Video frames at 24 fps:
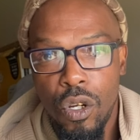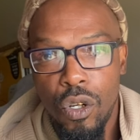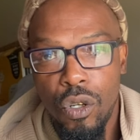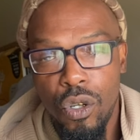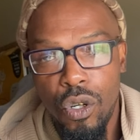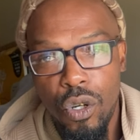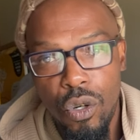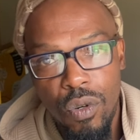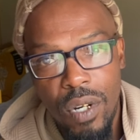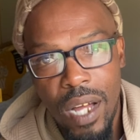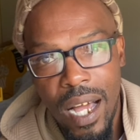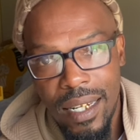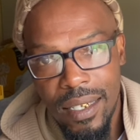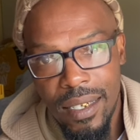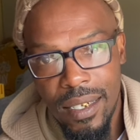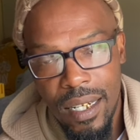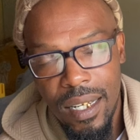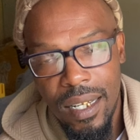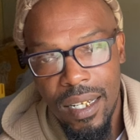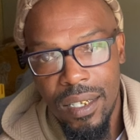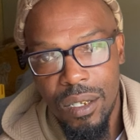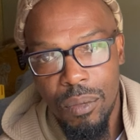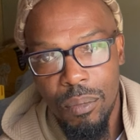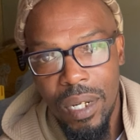Do not
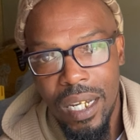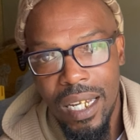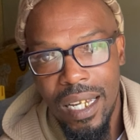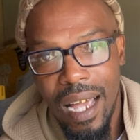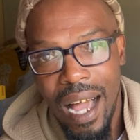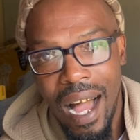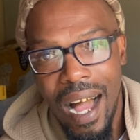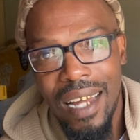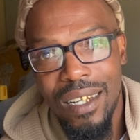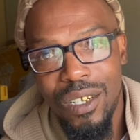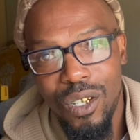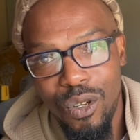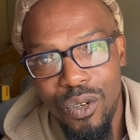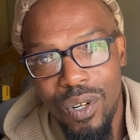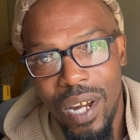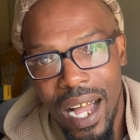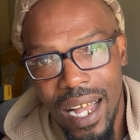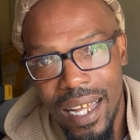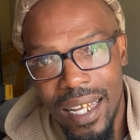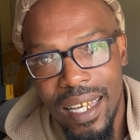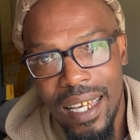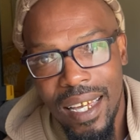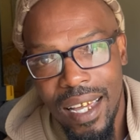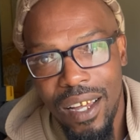judge me. I do
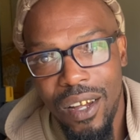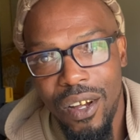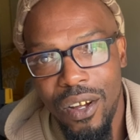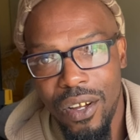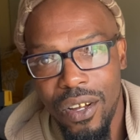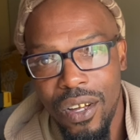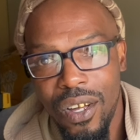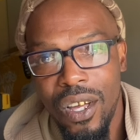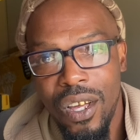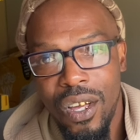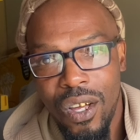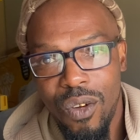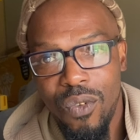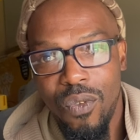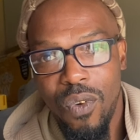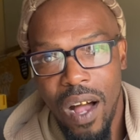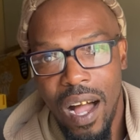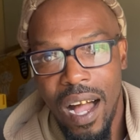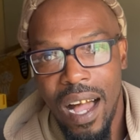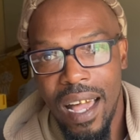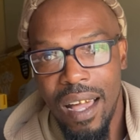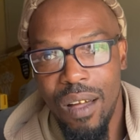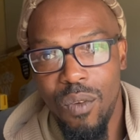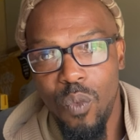not care,
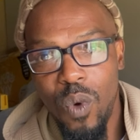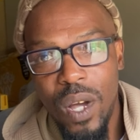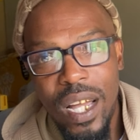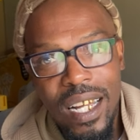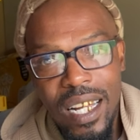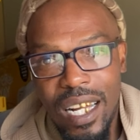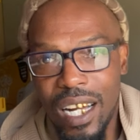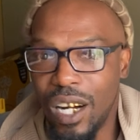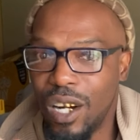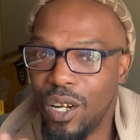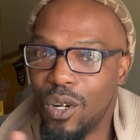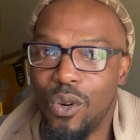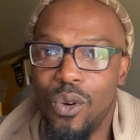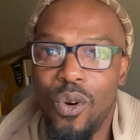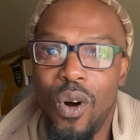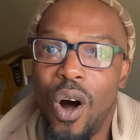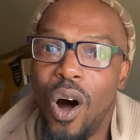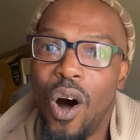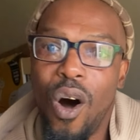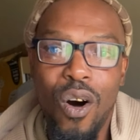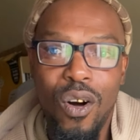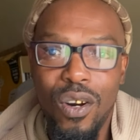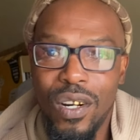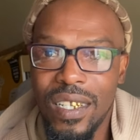right? We cuddled
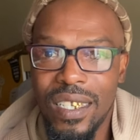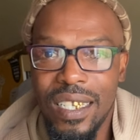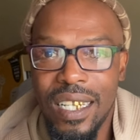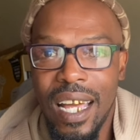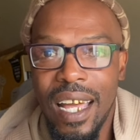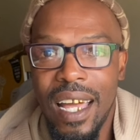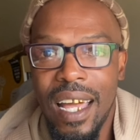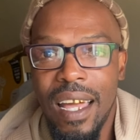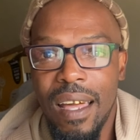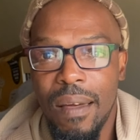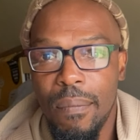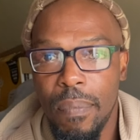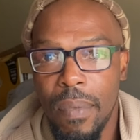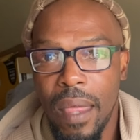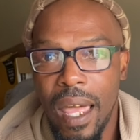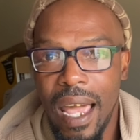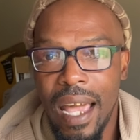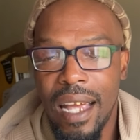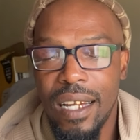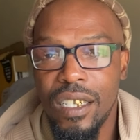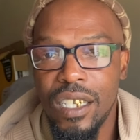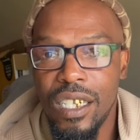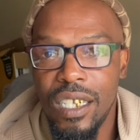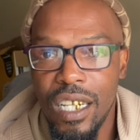all the time.
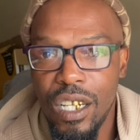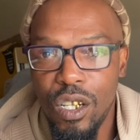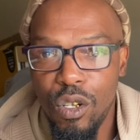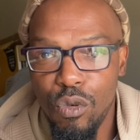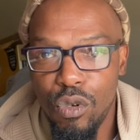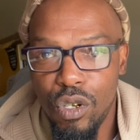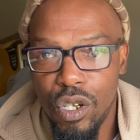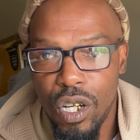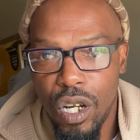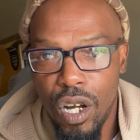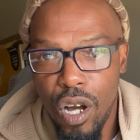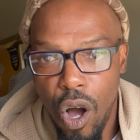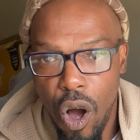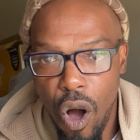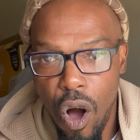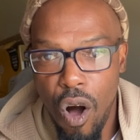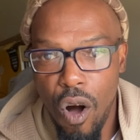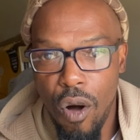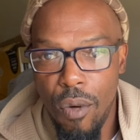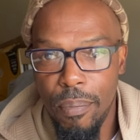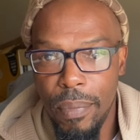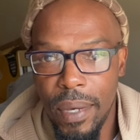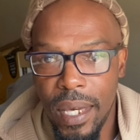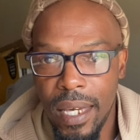And she used to
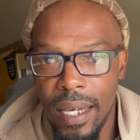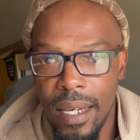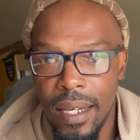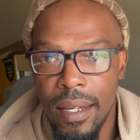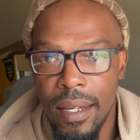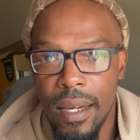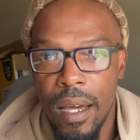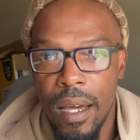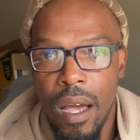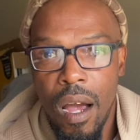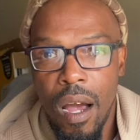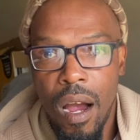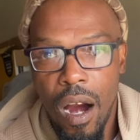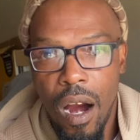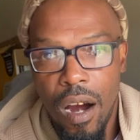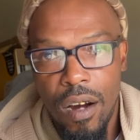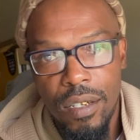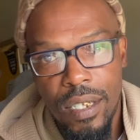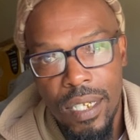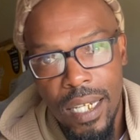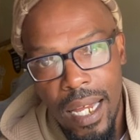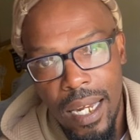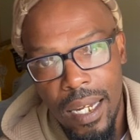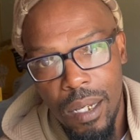call me her
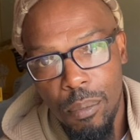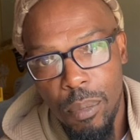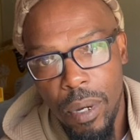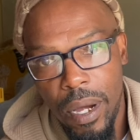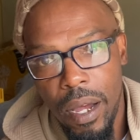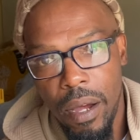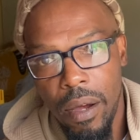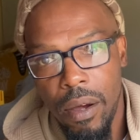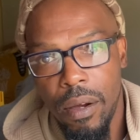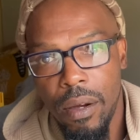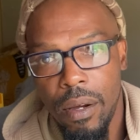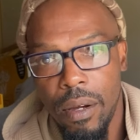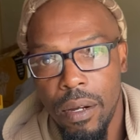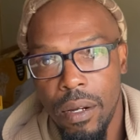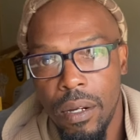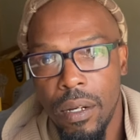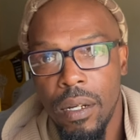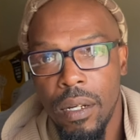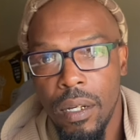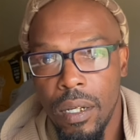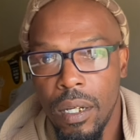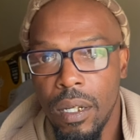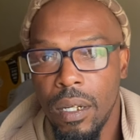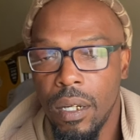teddy bear.
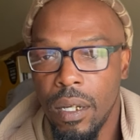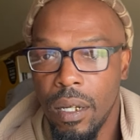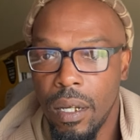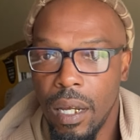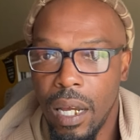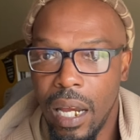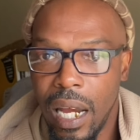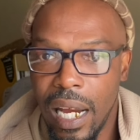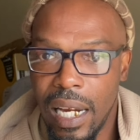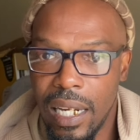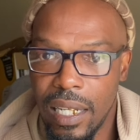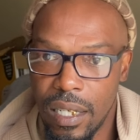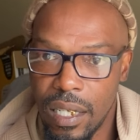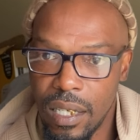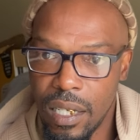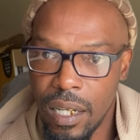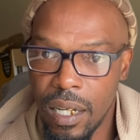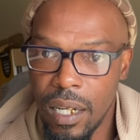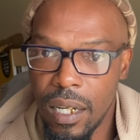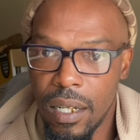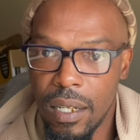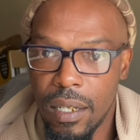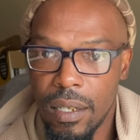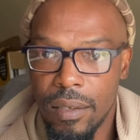And it stuck.